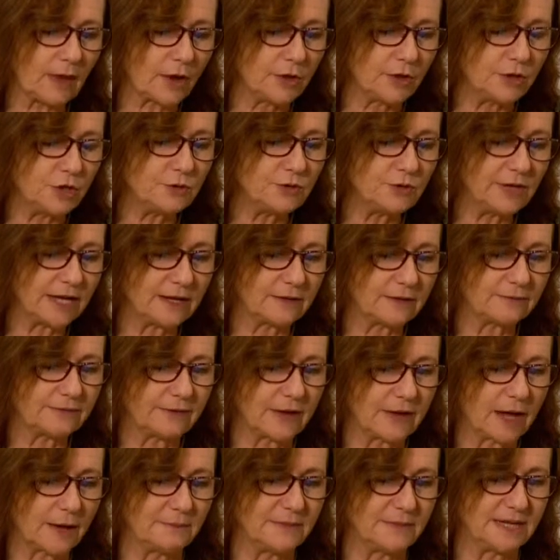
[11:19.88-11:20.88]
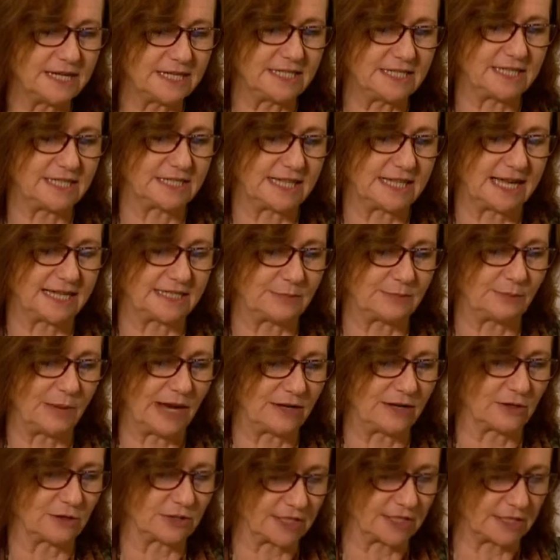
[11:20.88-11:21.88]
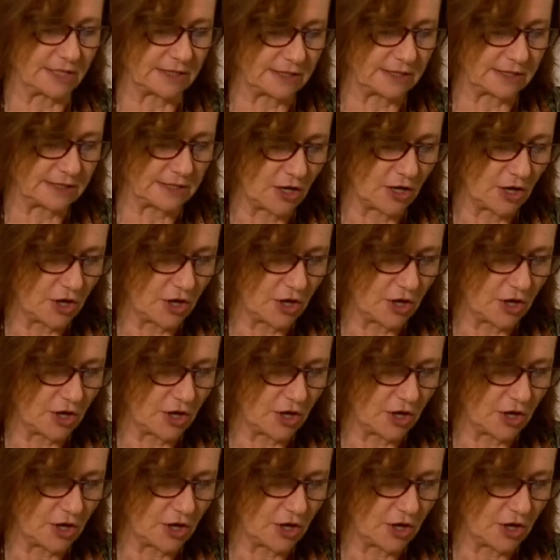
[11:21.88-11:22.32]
you give immediate antibiotics.